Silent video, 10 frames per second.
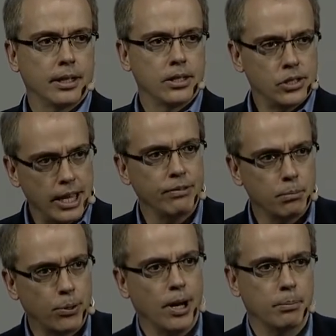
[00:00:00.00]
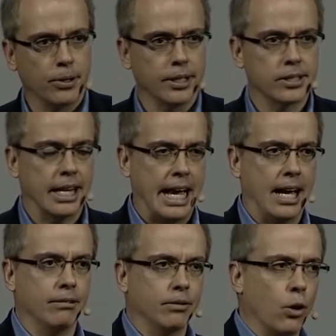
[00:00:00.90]
Seven properties that
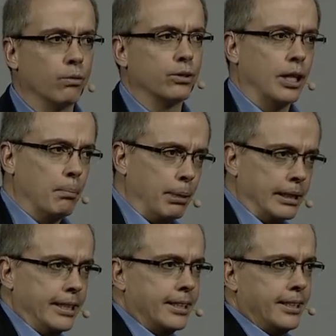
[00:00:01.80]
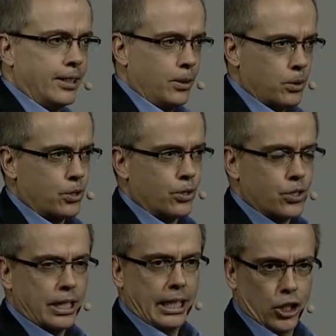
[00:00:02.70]
have over a billion
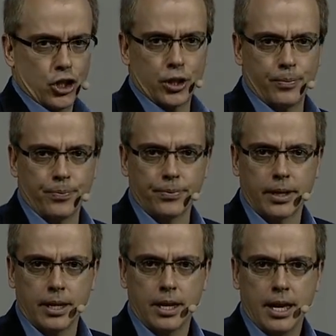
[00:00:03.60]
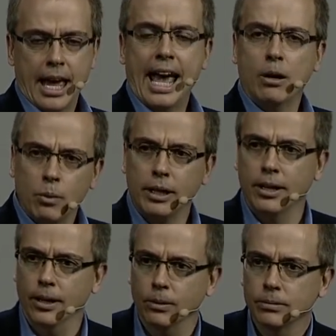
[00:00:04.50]
users each. And we
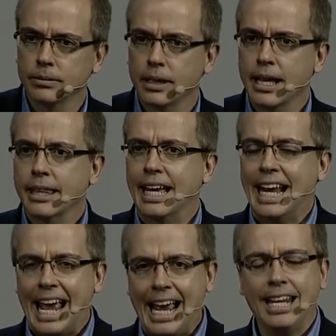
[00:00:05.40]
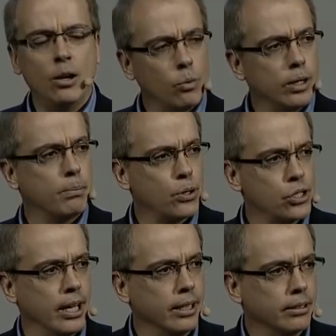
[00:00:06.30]
know that
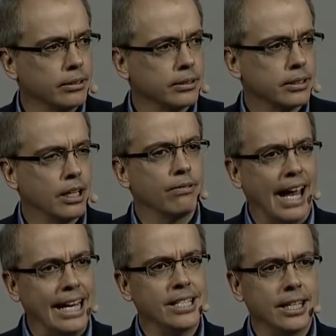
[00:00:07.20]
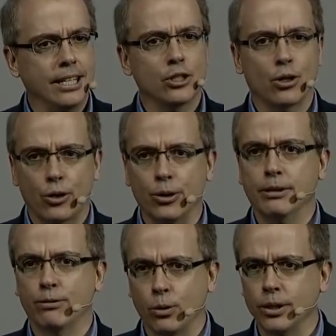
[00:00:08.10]
81% of 18 to
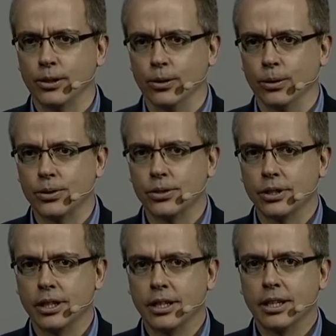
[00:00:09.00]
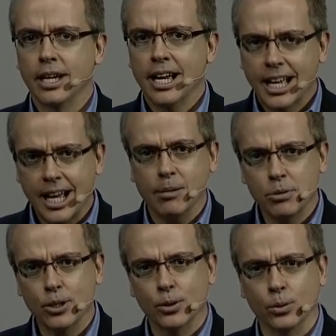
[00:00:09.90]
34 year olds come
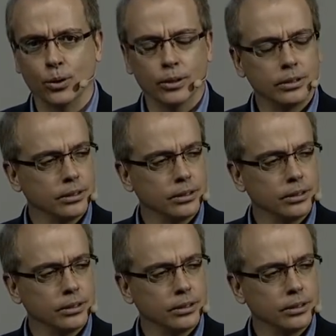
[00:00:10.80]
to Google